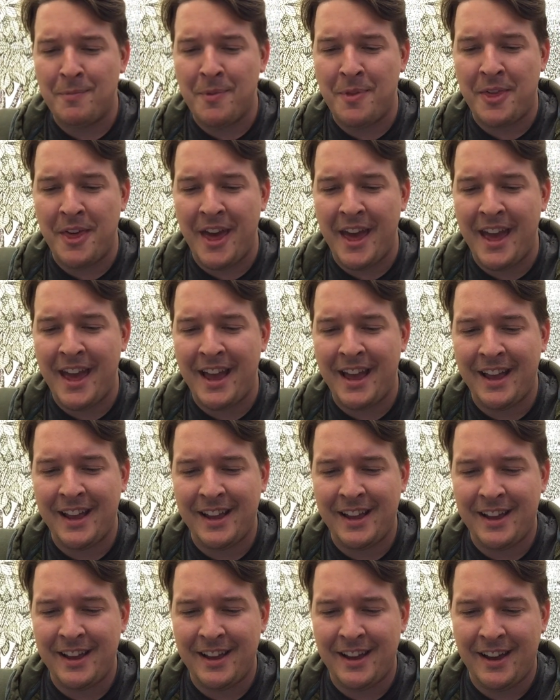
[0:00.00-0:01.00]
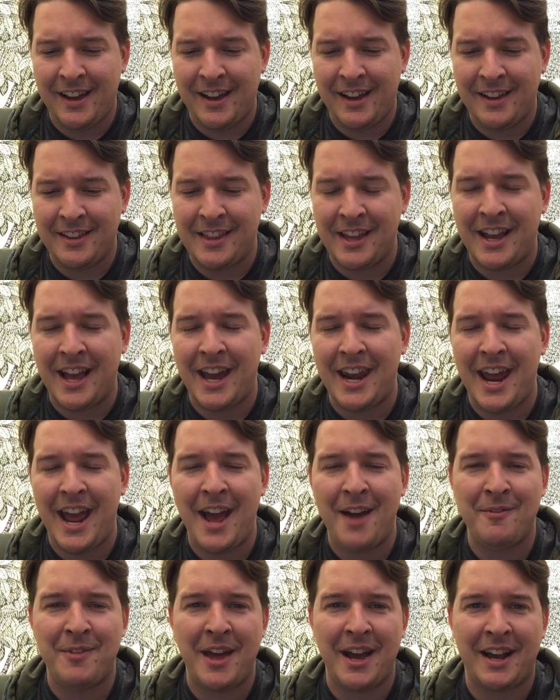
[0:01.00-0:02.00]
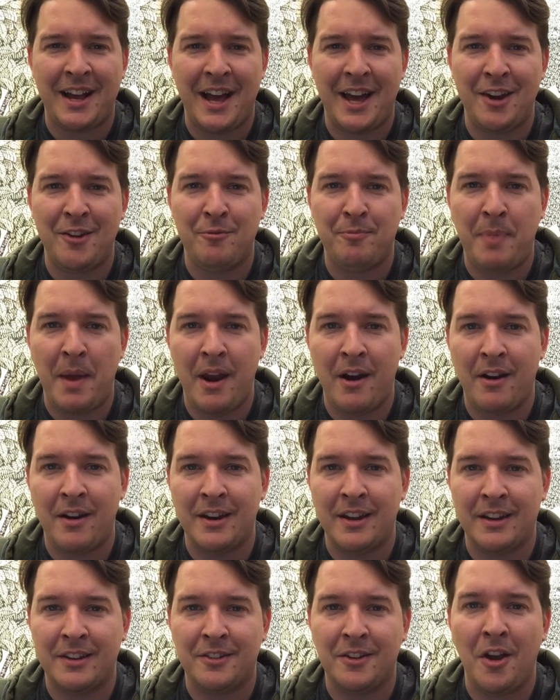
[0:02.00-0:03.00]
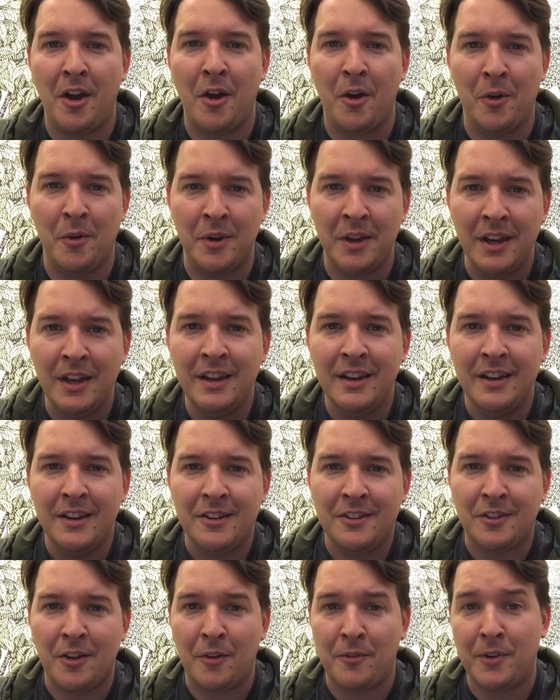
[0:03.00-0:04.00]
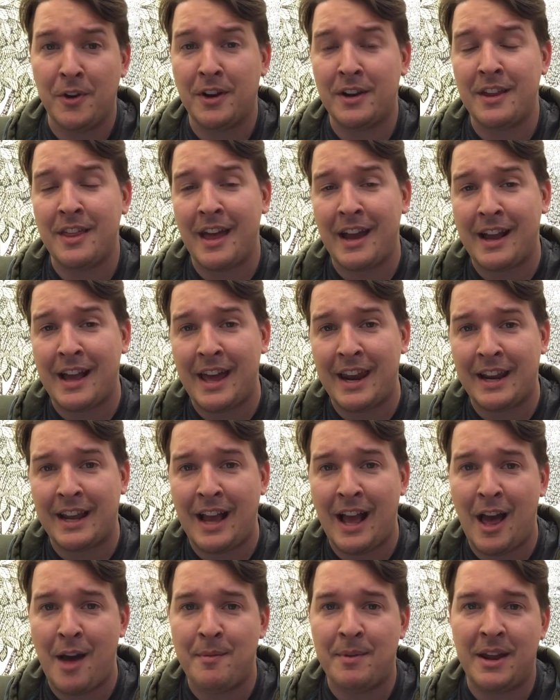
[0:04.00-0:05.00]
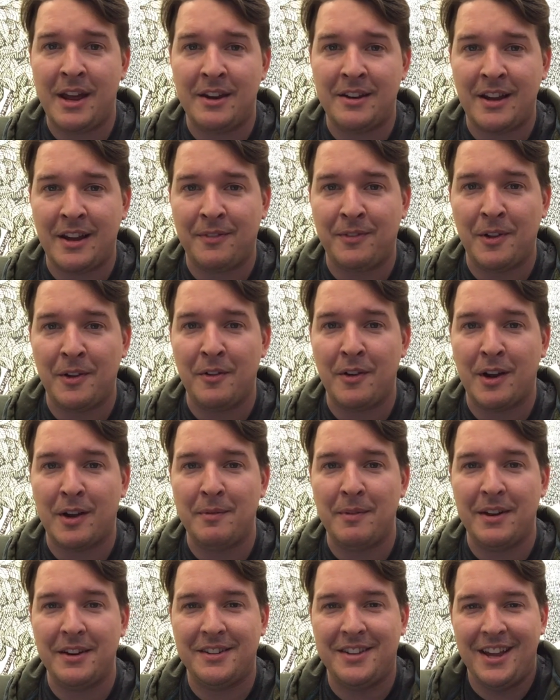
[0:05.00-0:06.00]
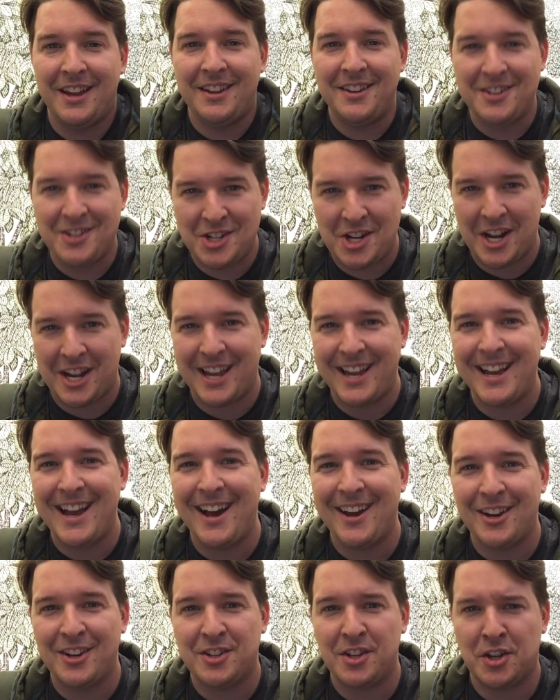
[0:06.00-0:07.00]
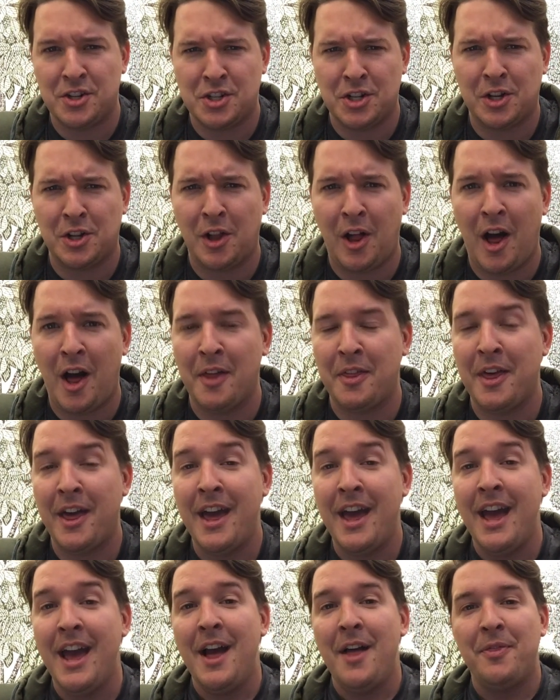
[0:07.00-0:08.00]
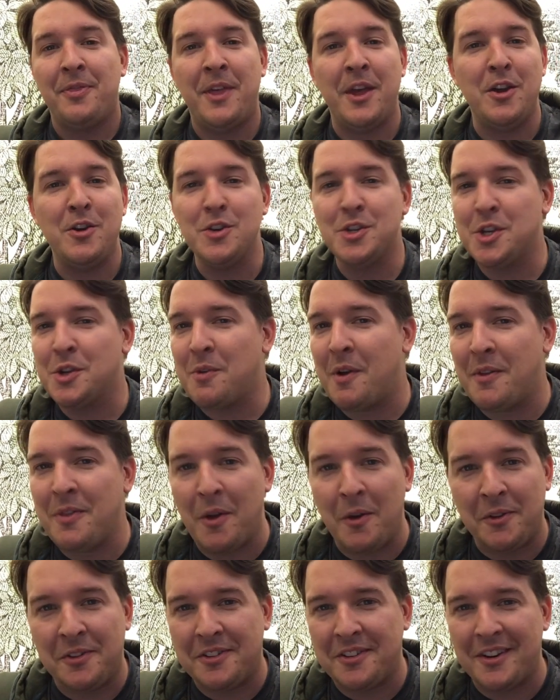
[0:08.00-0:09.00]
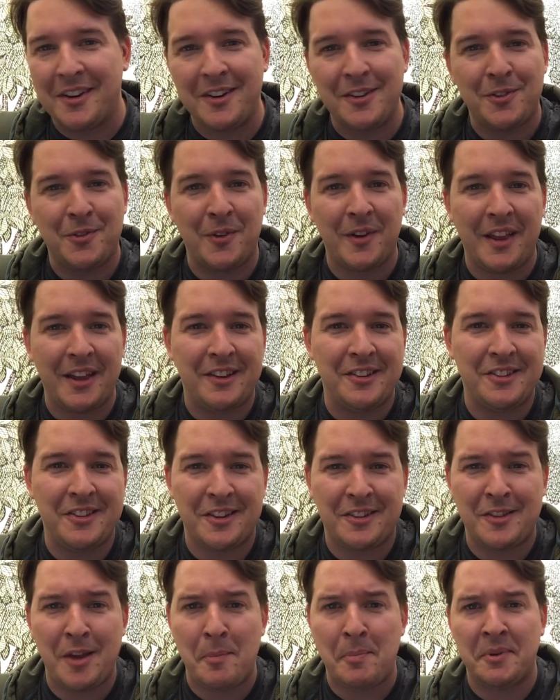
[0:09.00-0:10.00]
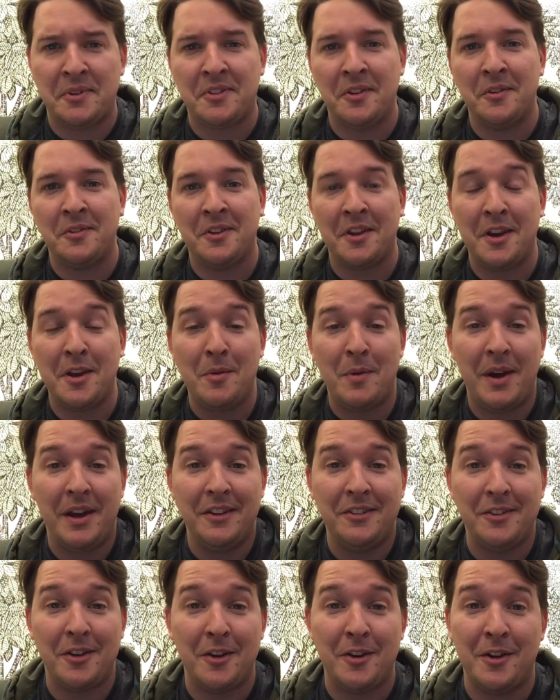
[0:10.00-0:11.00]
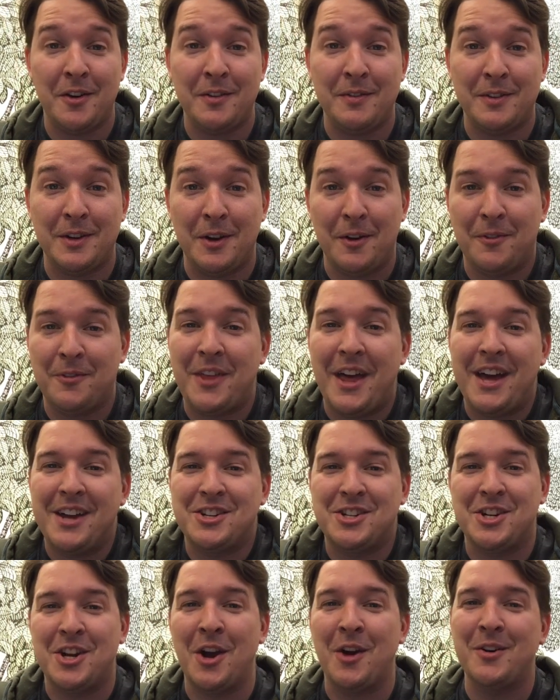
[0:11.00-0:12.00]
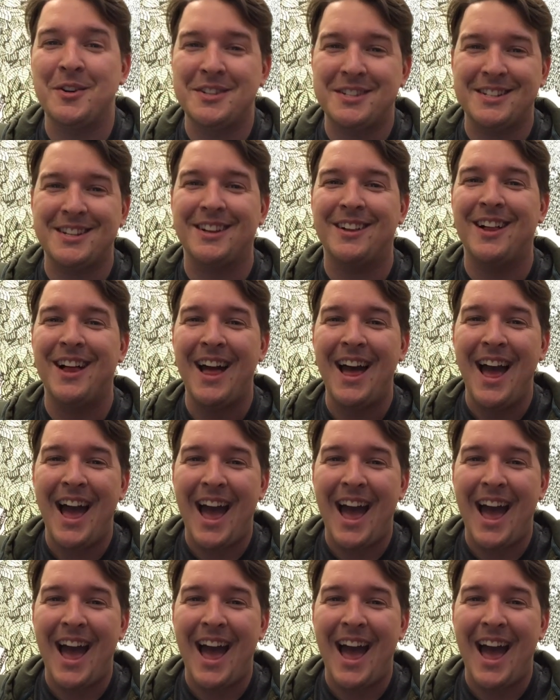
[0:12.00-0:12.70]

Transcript: They kind of have that kind of parodic tone. So if you're into that kind of comedy, I definitely recommend checking out A Touch of Cloth. They usually run those series for like 6 episodes anyway, so I don't even know if that show is still